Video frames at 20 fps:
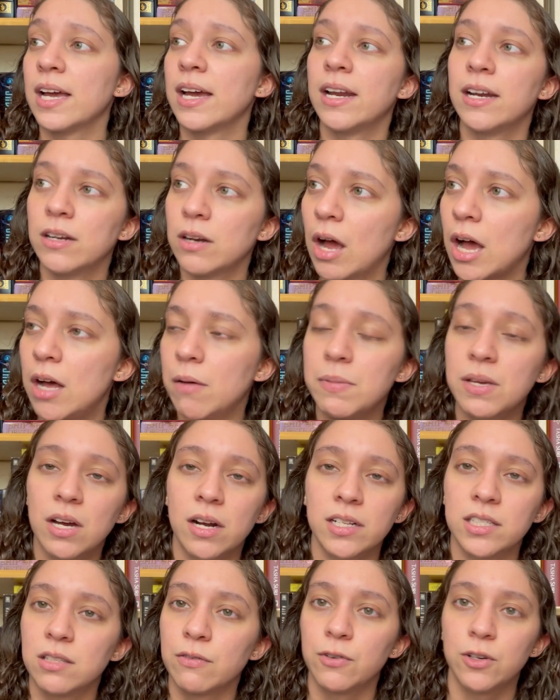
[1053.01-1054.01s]
And I'll be
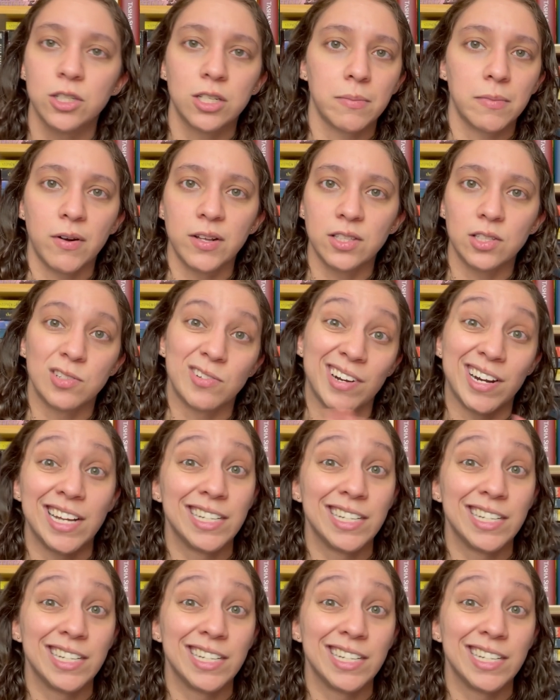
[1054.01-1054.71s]
honest, the first time I read the story,